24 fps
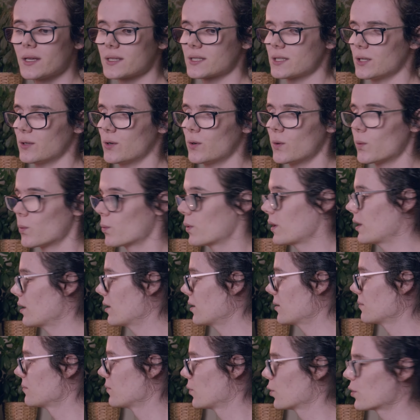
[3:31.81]
so we
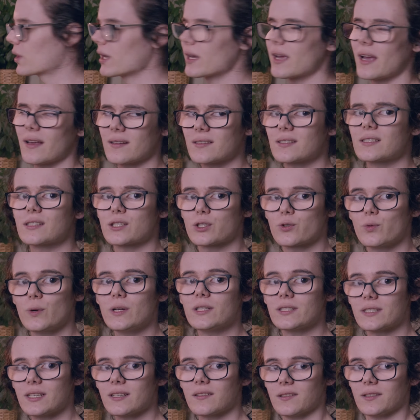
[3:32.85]
are looking at
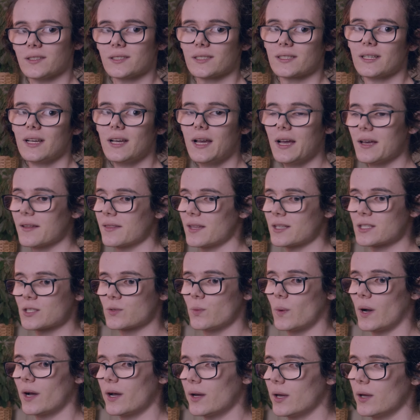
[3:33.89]
discrete signals.
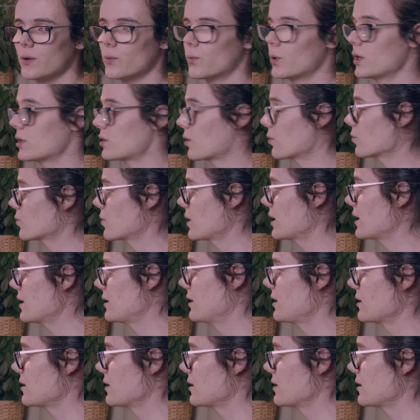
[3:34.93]
That's why we don't really